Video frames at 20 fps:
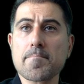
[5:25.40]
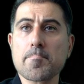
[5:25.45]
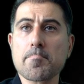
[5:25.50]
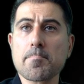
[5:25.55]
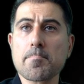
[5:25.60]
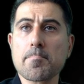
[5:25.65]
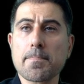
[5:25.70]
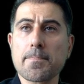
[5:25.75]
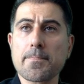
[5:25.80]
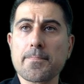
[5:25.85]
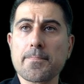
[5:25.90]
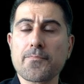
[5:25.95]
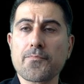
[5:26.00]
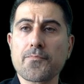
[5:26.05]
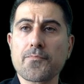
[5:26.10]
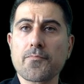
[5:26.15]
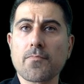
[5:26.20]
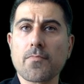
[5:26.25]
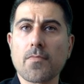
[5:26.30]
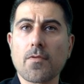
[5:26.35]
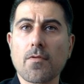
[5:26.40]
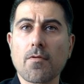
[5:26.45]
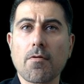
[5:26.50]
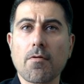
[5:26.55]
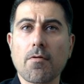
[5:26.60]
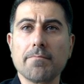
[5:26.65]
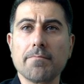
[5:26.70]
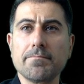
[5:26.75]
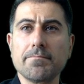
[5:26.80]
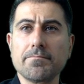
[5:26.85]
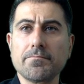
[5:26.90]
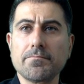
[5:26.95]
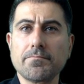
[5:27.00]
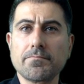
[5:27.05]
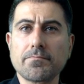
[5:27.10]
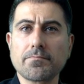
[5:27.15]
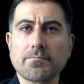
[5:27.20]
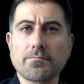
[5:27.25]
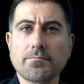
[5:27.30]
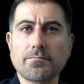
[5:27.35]

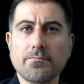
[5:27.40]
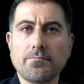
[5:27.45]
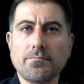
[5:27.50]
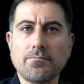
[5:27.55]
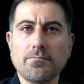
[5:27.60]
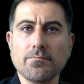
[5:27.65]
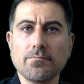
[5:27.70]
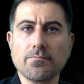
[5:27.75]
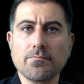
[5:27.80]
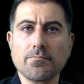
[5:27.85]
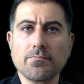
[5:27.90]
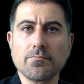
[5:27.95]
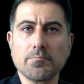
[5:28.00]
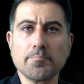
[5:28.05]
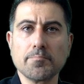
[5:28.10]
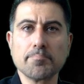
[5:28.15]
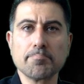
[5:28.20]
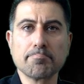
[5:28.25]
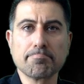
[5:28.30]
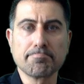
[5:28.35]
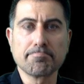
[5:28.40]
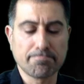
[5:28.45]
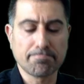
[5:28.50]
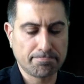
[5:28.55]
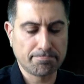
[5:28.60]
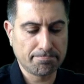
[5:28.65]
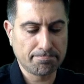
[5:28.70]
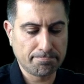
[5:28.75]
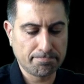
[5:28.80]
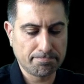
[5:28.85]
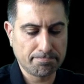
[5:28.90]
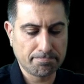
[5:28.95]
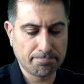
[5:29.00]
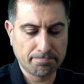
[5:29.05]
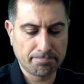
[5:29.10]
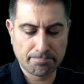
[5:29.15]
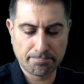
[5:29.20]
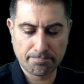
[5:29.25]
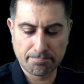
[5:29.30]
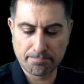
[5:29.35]

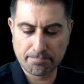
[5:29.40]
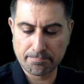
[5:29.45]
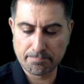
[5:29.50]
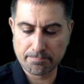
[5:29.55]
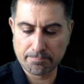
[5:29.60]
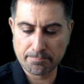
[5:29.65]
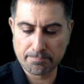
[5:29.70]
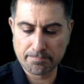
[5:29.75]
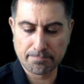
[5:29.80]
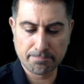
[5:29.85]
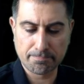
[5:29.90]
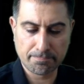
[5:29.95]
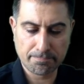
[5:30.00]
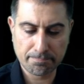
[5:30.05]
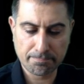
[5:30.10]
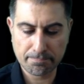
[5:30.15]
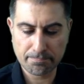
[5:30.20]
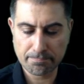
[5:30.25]
Nothing is said.